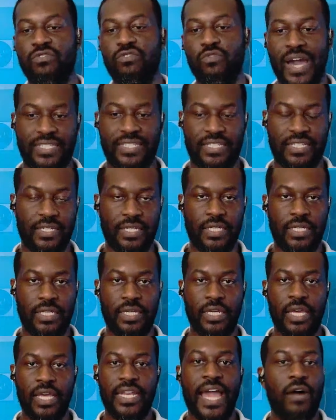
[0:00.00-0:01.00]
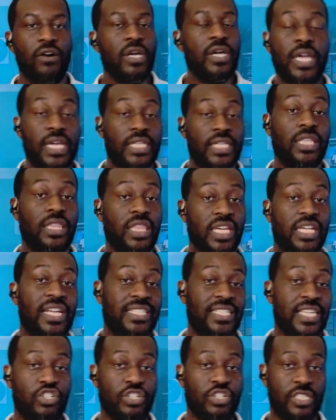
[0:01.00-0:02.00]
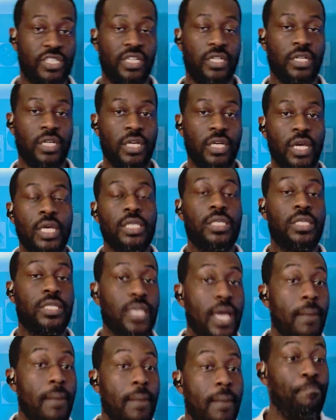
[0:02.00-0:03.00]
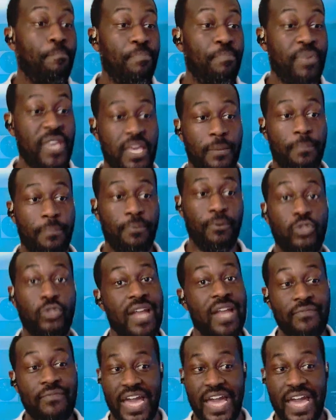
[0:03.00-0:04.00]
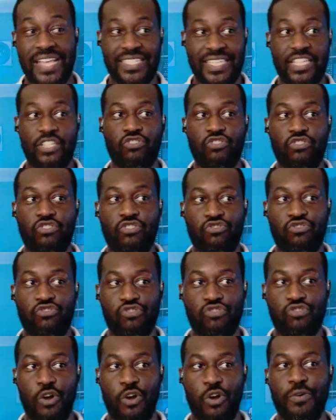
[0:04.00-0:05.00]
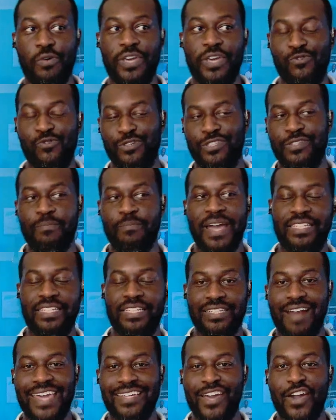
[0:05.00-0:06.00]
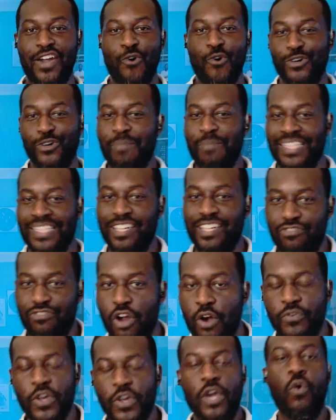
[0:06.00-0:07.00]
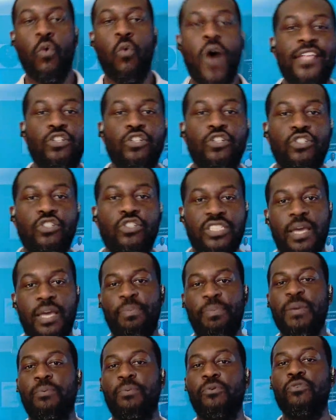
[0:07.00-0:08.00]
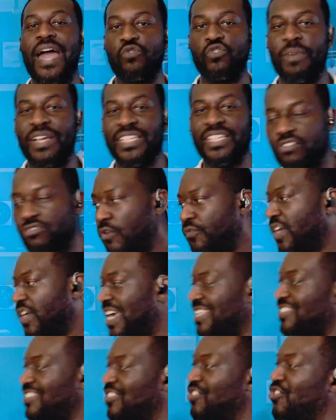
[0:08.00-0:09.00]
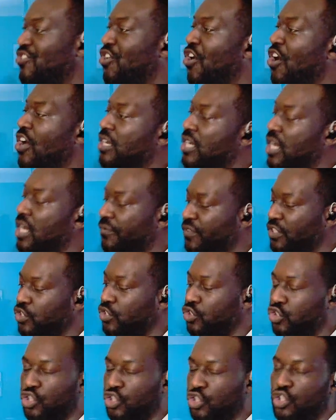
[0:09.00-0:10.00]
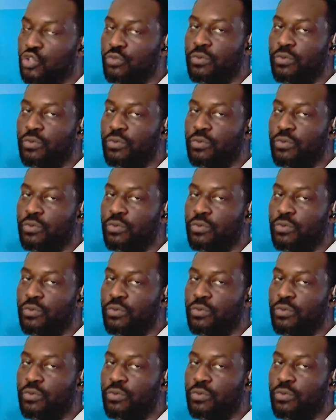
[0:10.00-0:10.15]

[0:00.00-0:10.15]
Now, here's the thing that's interesting. Some people don't have assets growing automatically, right? Automatic growth. Why do some people not have automatic growth? It's got nothing to do with the growth.